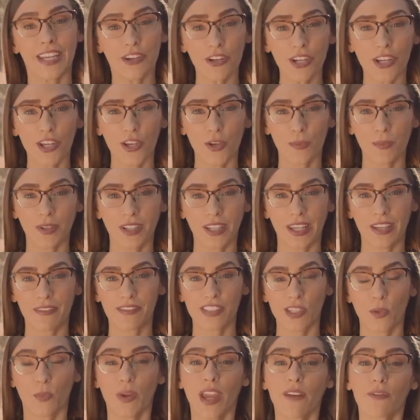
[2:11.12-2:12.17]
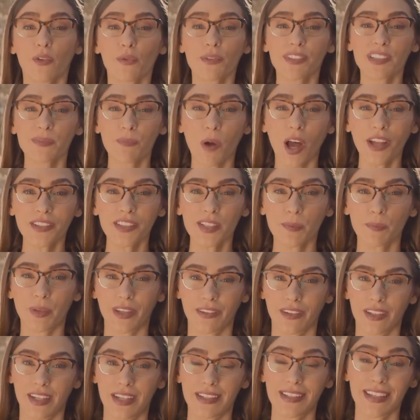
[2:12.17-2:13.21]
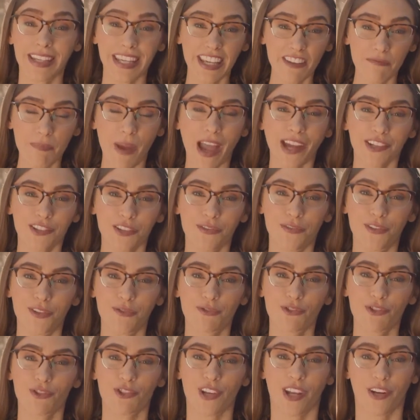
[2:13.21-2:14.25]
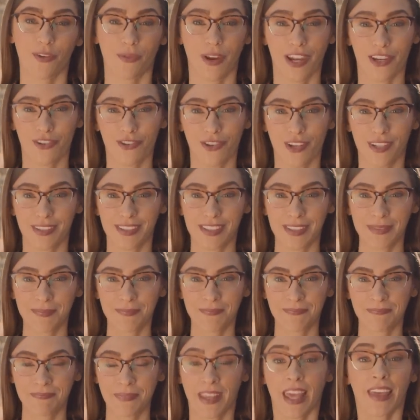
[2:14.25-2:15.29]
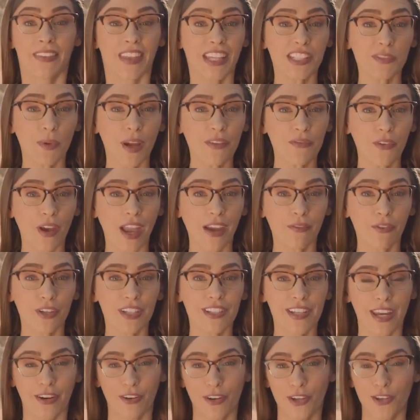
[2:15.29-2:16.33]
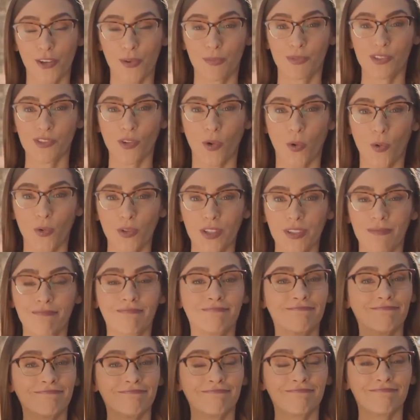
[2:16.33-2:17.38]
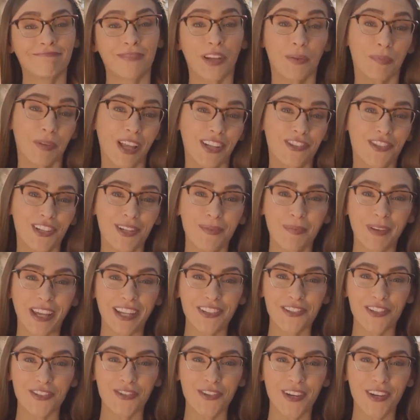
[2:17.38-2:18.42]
Teracube believes that we have a responsibility to give back to future generations. That's why for every Teracube sold, they're pledging to plant a